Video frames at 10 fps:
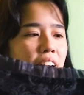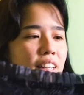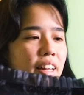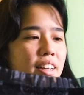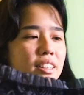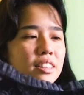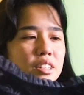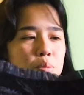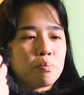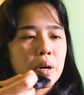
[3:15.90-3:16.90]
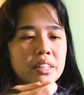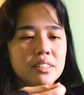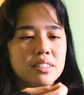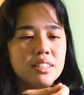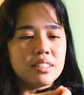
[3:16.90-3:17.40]
and I like this
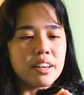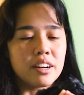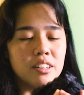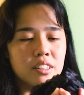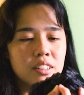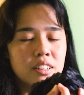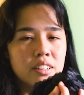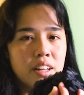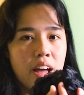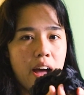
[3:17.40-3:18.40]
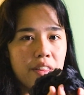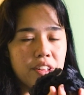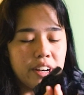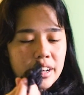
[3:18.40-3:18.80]
button detail at the